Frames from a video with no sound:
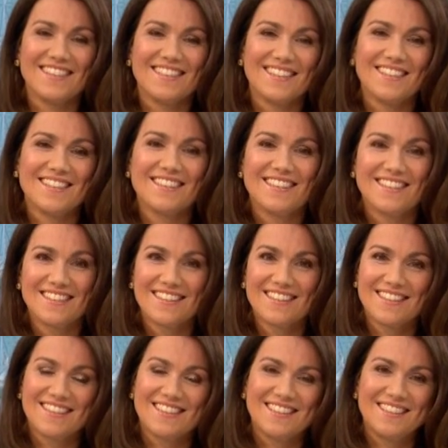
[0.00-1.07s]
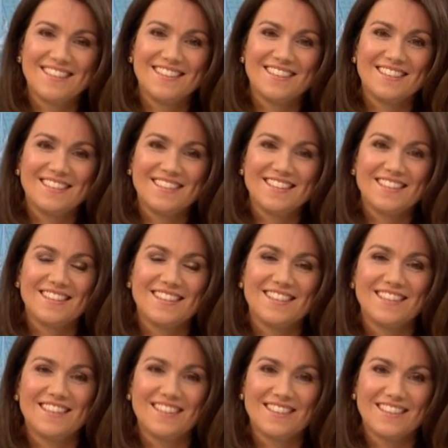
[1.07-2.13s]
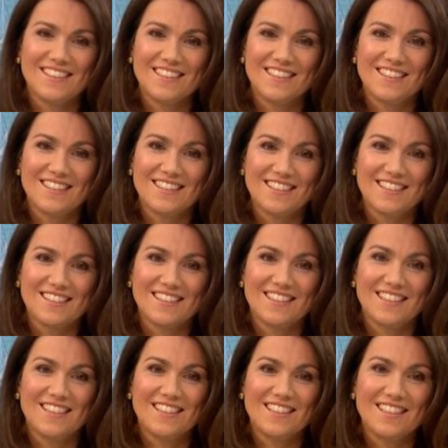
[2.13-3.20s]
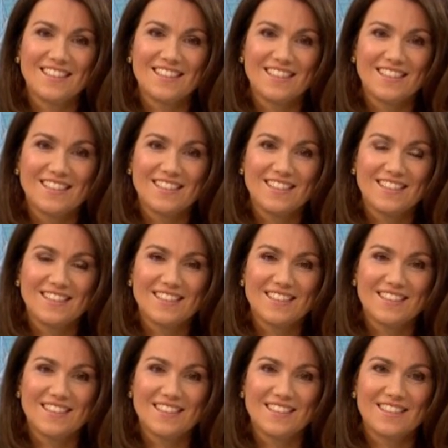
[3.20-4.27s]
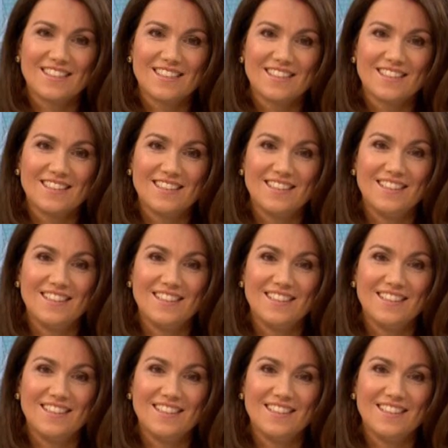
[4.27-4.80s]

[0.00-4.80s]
[no speech]